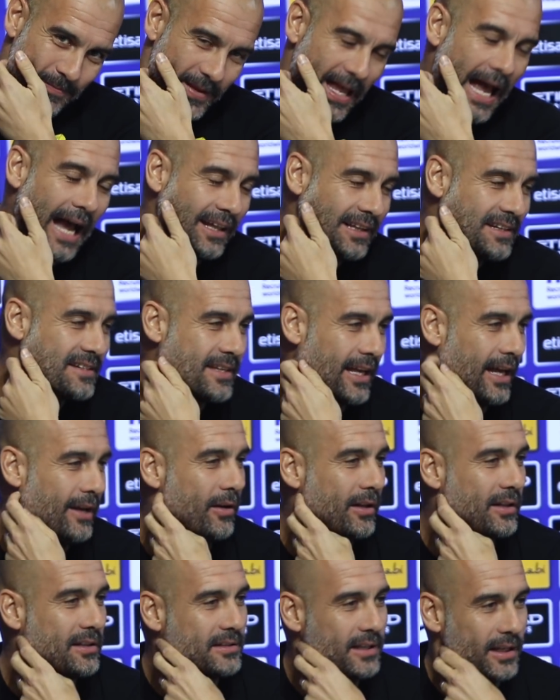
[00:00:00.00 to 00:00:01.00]
Yeah, I understand.
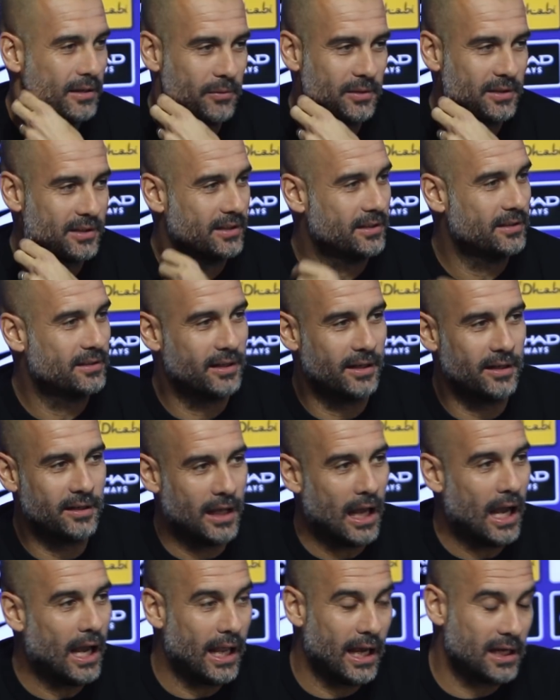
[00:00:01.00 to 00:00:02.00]
It's
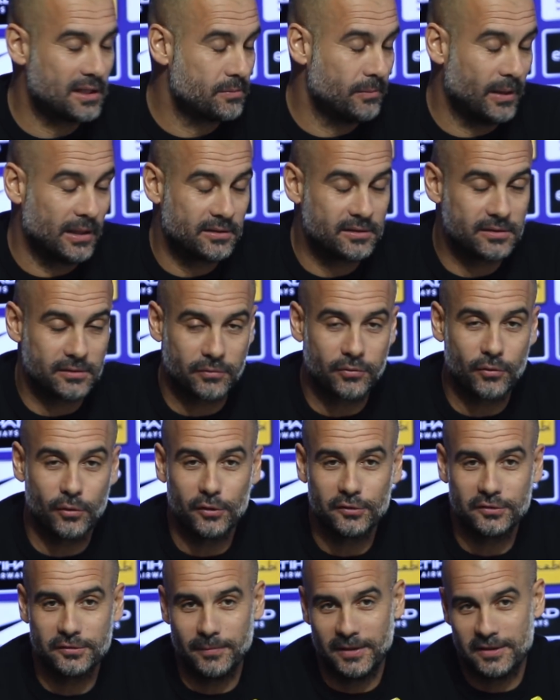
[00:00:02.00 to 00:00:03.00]
much. Of
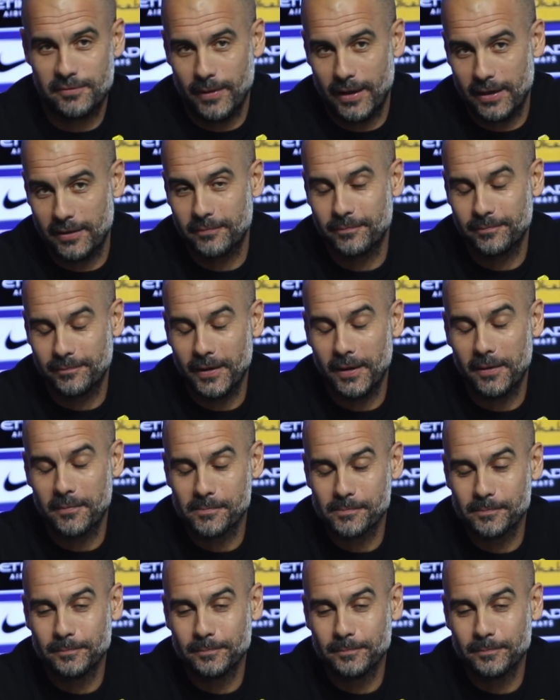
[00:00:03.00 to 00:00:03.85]
course, much better. Yeah.